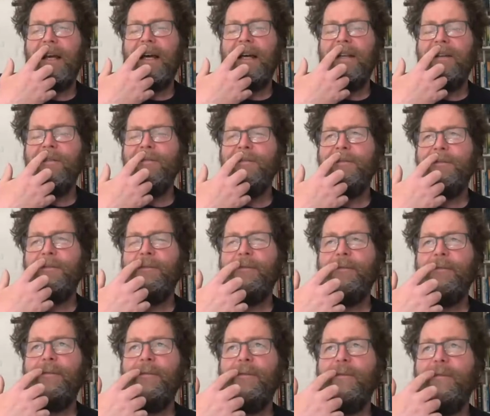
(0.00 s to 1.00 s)
i don't
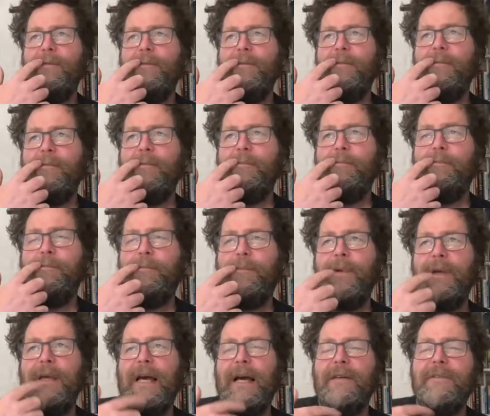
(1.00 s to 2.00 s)

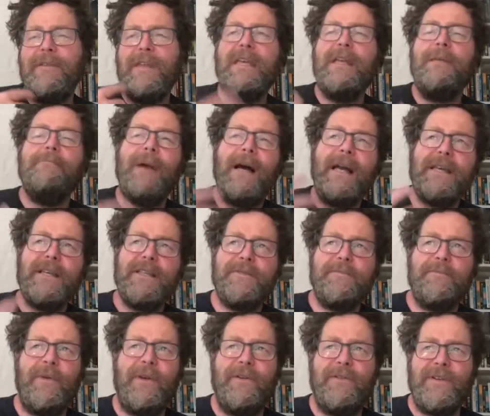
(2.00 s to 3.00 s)
i think in my
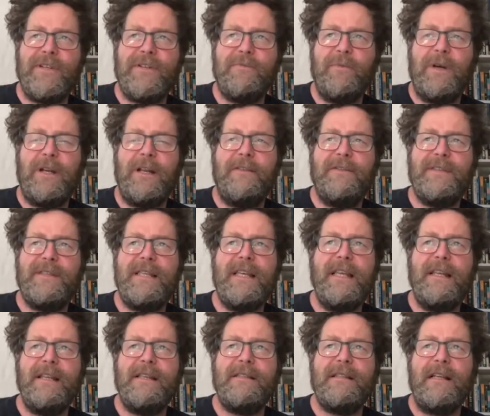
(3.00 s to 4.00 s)
experience what i've
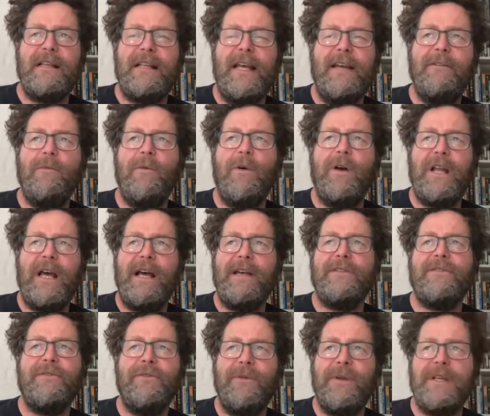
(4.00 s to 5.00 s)
seen is that everyone
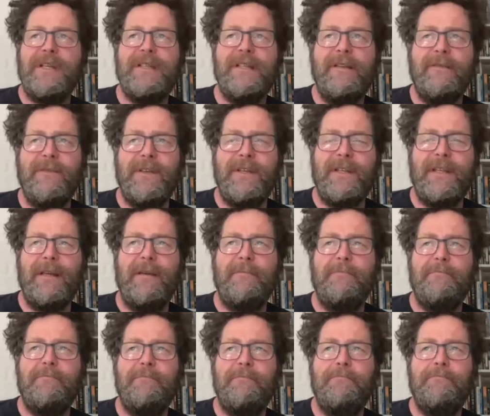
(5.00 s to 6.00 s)
has creativity
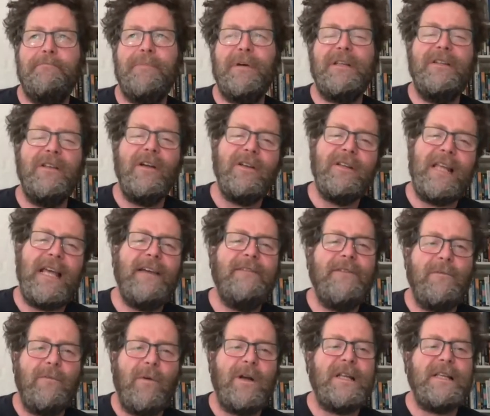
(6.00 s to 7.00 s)
but not
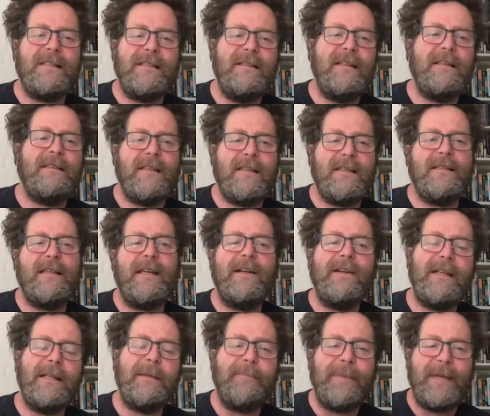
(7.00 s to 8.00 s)
everyone is
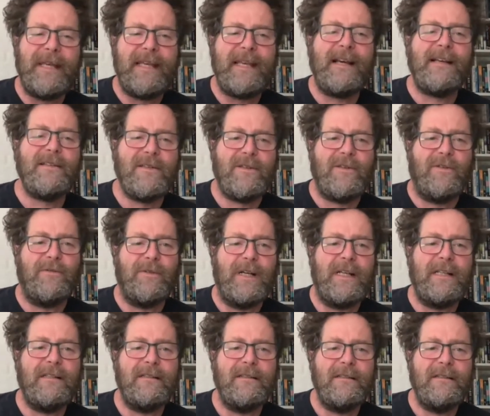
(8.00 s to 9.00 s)
necessarily picasso
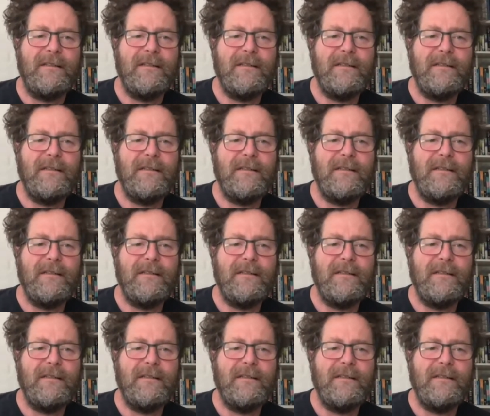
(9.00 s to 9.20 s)
right